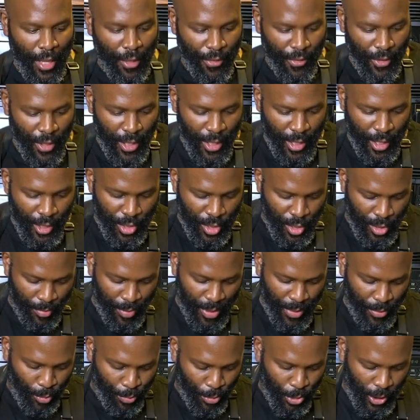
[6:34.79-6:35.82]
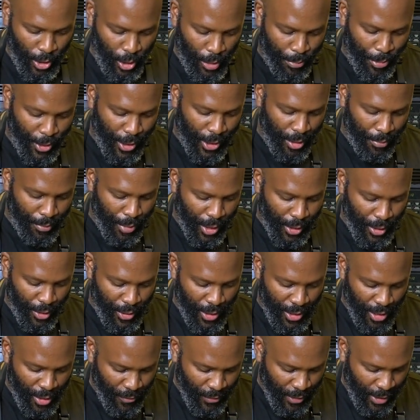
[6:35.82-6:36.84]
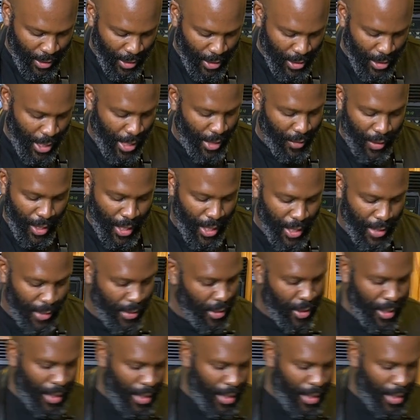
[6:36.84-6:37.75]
of things. People put it on peanut butter and different things like that,